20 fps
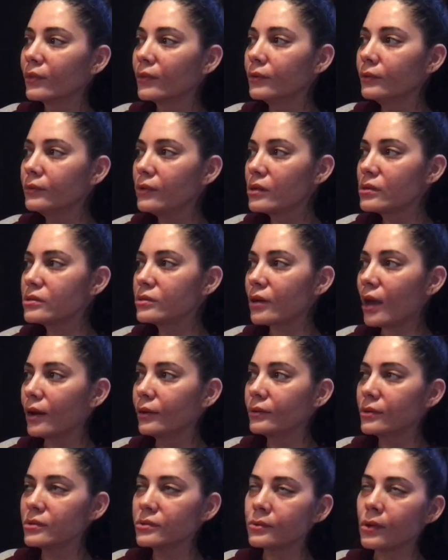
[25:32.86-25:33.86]
which
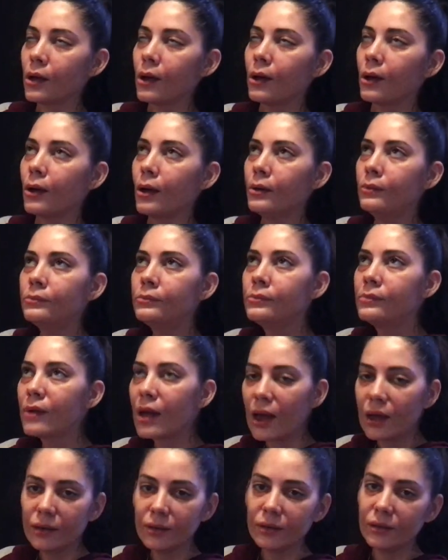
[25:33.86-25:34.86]
I was
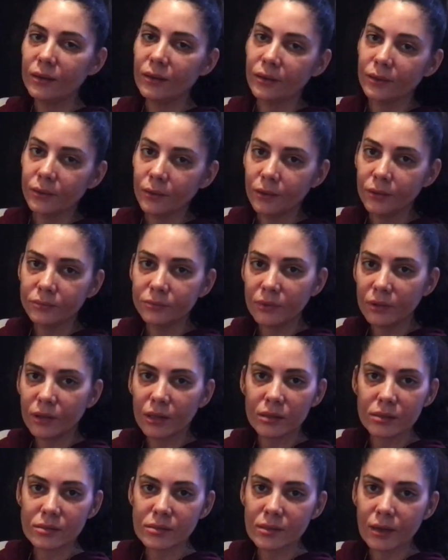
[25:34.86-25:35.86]
madly in love with
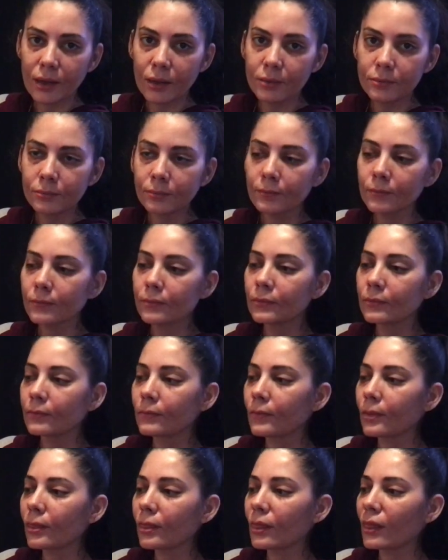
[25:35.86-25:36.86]
at the time.
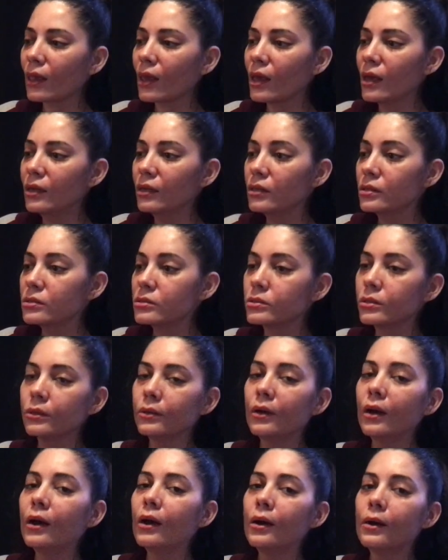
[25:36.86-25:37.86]
And he
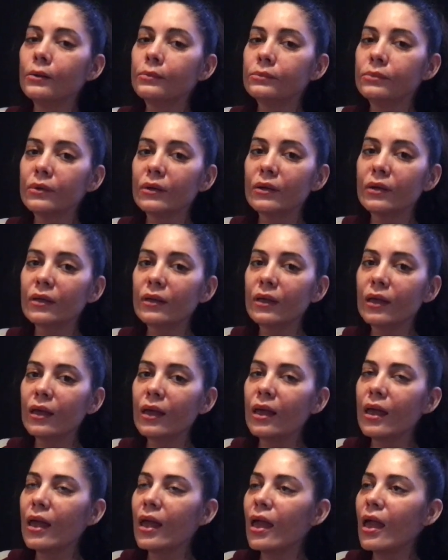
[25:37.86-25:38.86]
showed up,
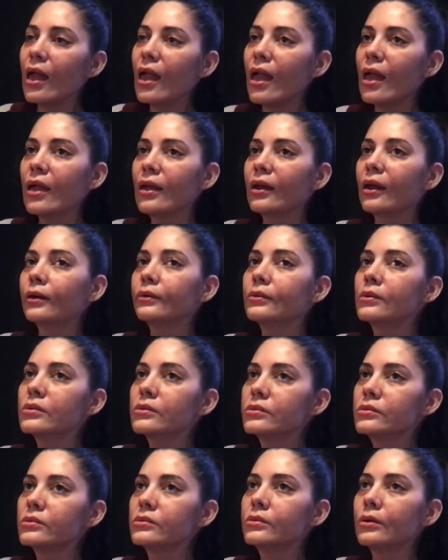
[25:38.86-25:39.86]
and I
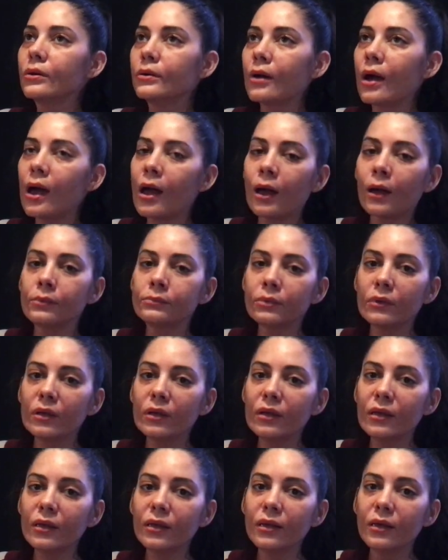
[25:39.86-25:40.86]
was so
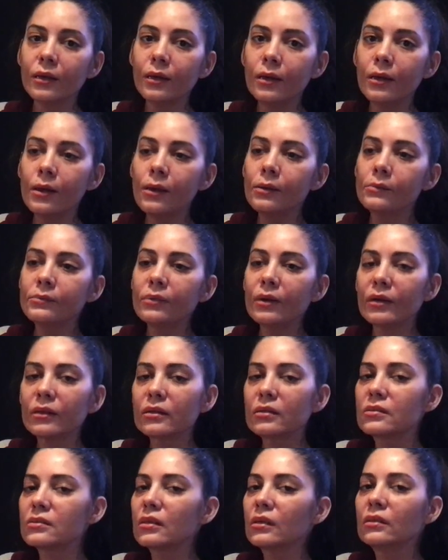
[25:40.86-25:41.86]
happy, but at
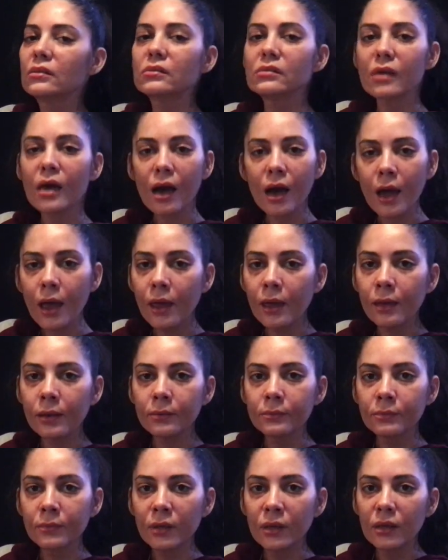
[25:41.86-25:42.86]
the same
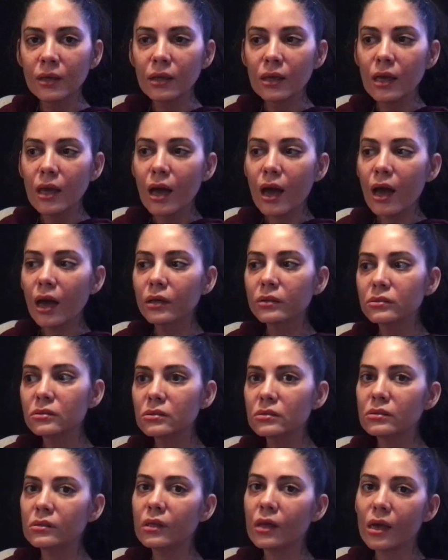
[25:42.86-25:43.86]
time I
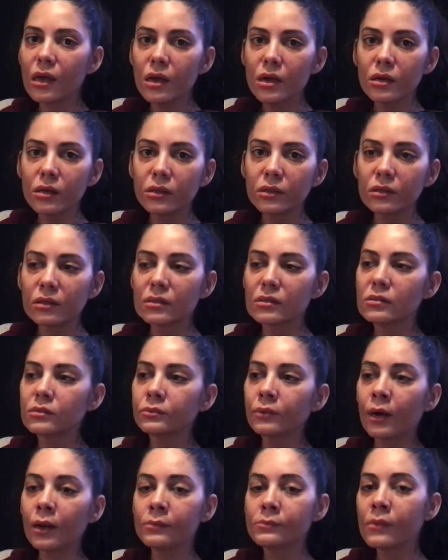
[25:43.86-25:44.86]
was scared, because
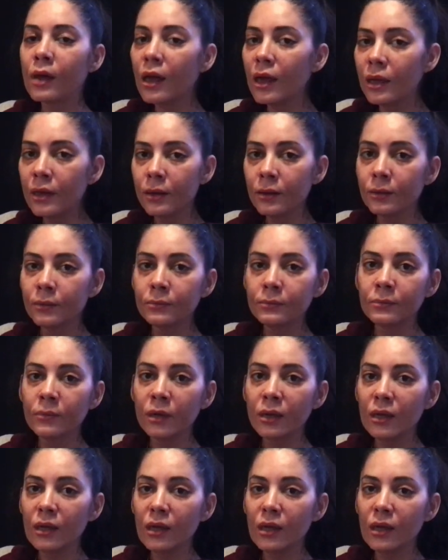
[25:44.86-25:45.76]
when I met him,